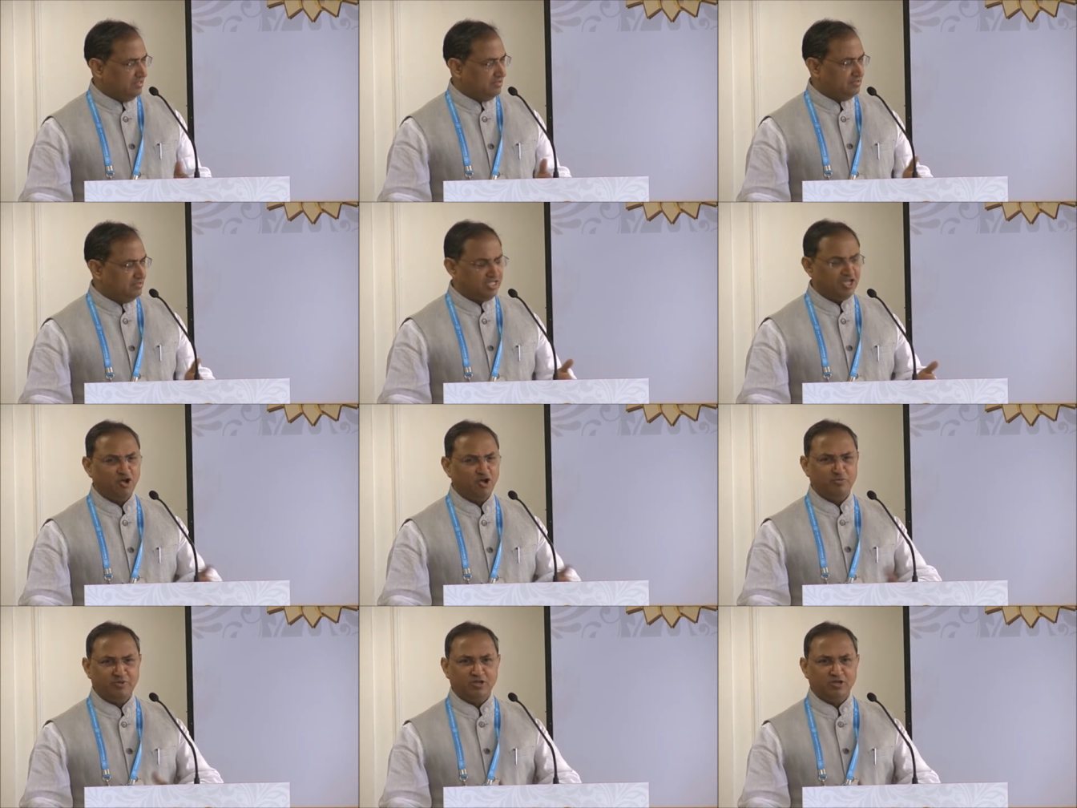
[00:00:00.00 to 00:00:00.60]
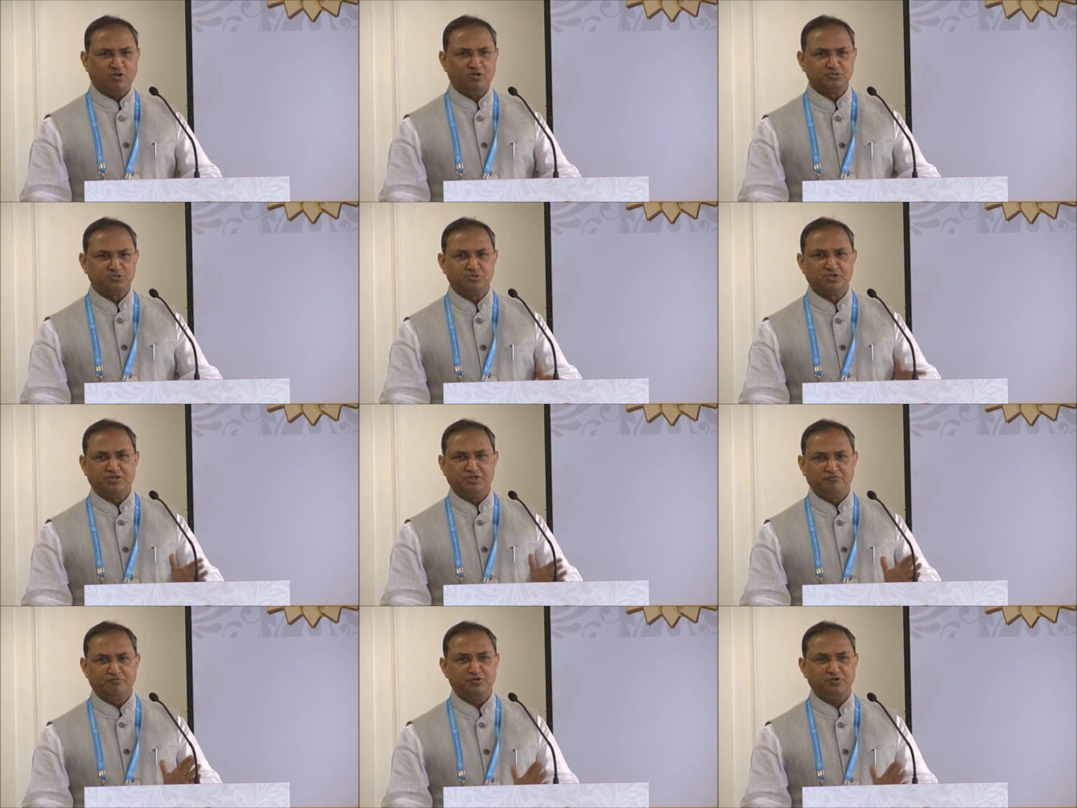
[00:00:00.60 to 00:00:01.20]
They have been also
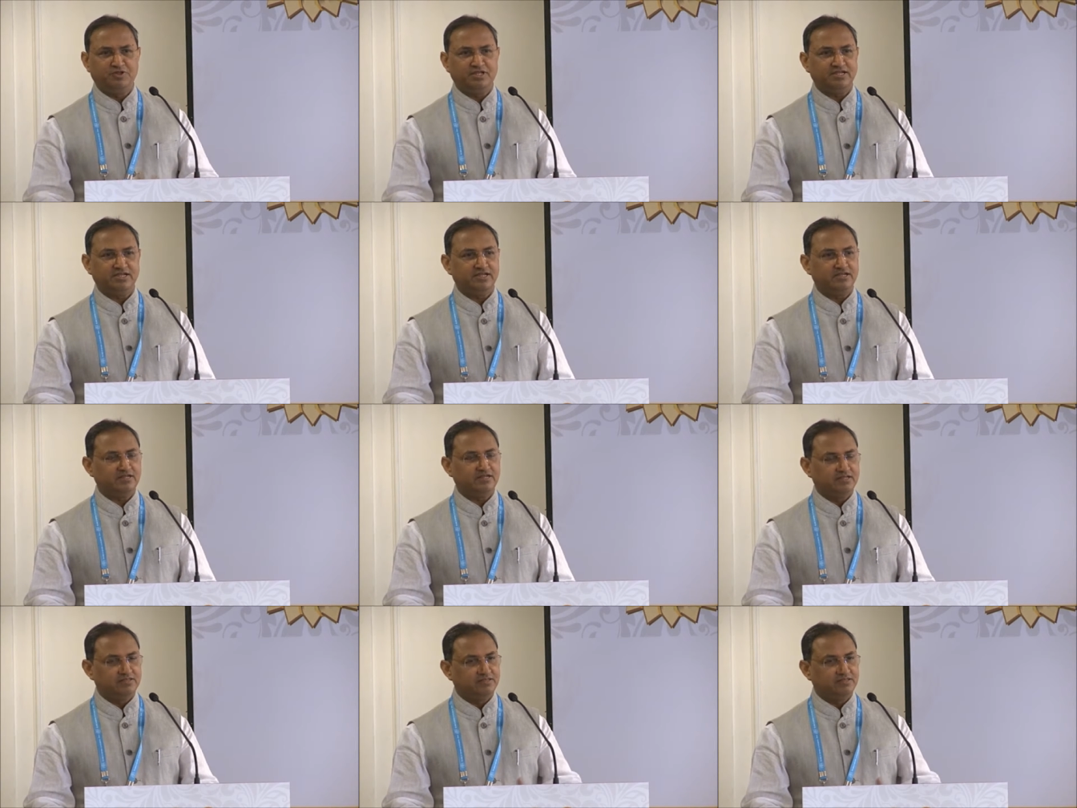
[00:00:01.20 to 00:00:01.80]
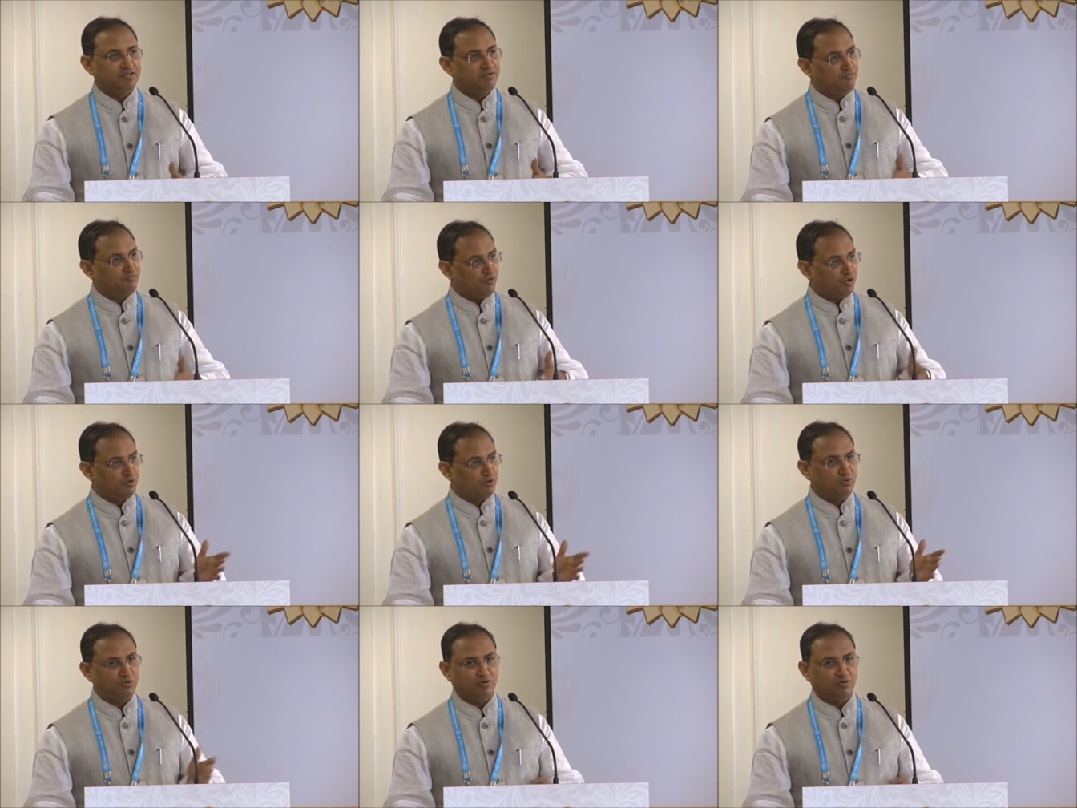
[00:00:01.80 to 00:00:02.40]
reviewing, they
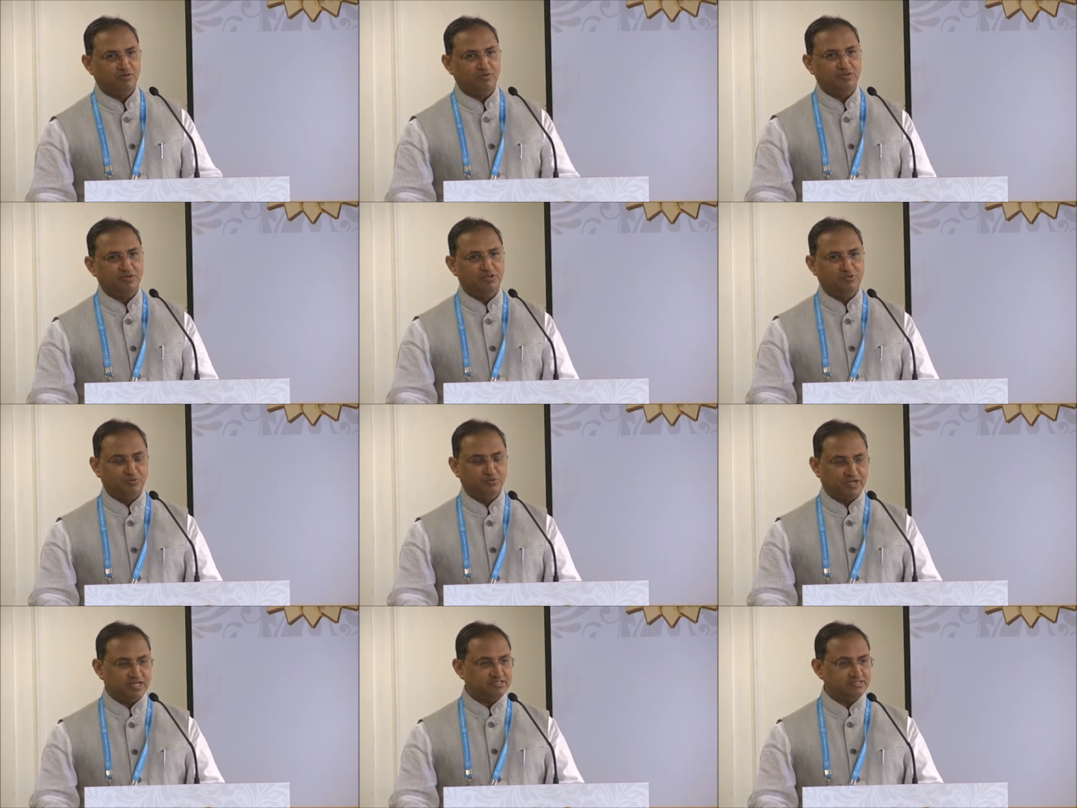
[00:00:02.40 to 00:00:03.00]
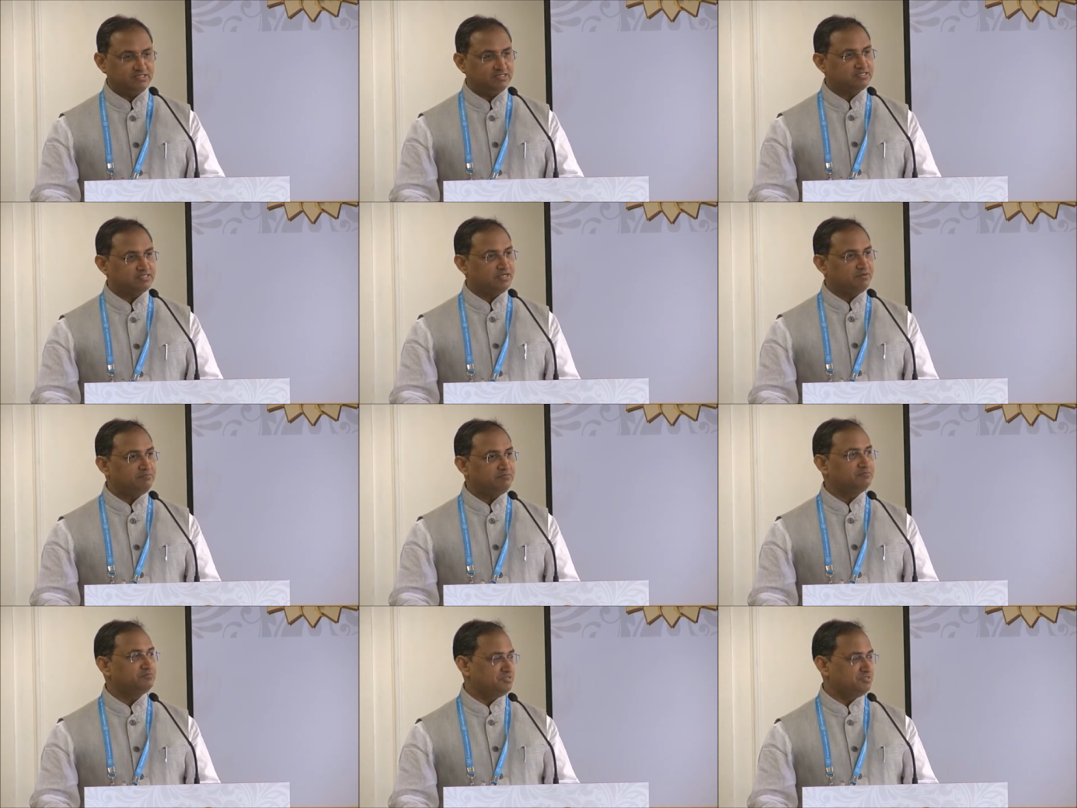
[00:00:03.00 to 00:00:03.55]
follow UK system.